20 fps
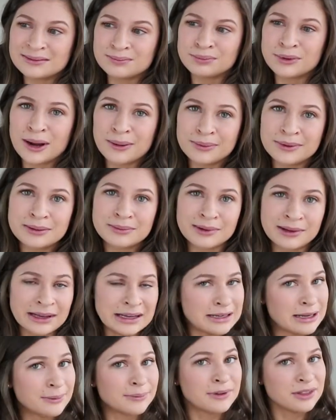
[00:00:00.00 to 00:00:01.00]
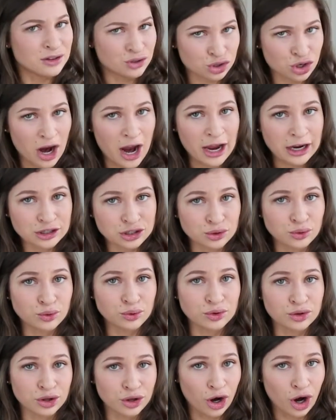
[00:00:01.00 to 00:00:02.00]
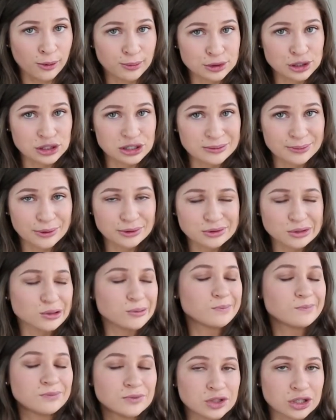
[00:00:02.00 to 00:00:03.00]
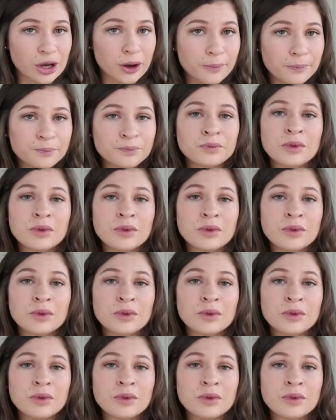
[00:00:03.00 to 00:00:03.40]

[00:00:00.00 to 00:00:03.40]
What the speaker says: probably will end up in the trash or the garbage disposal. So